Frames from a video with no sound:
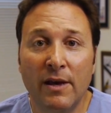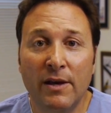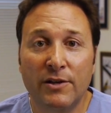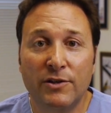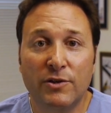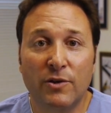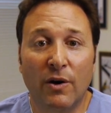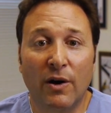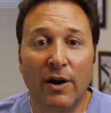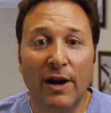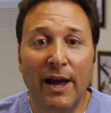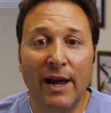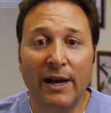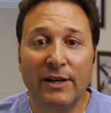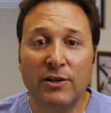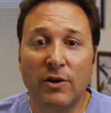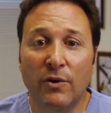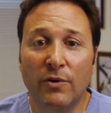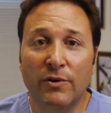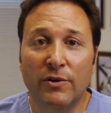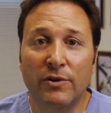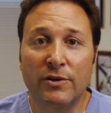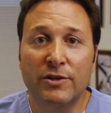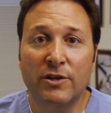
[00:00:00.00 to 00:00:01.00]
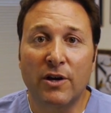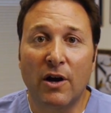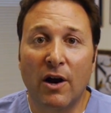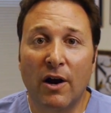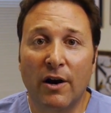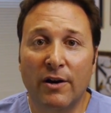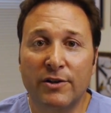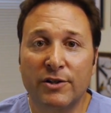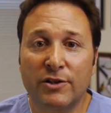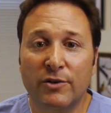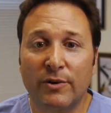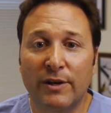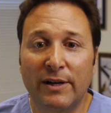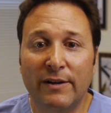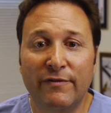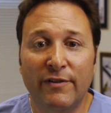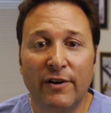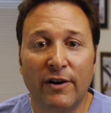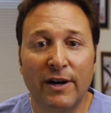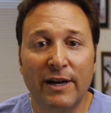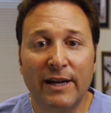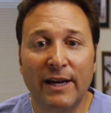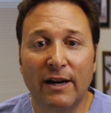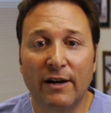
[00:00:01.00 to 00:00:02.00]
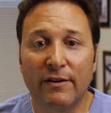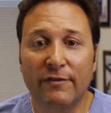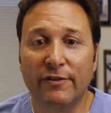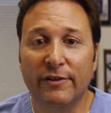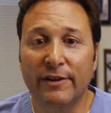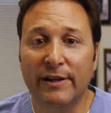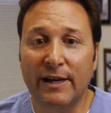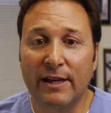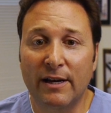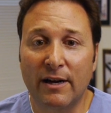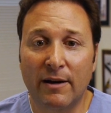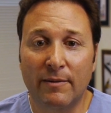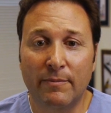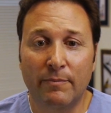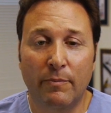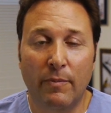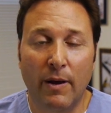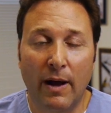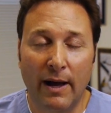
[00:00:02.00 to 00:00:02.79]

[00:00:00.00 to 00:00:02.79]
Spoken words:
So our egg donors are screened very carefully, and our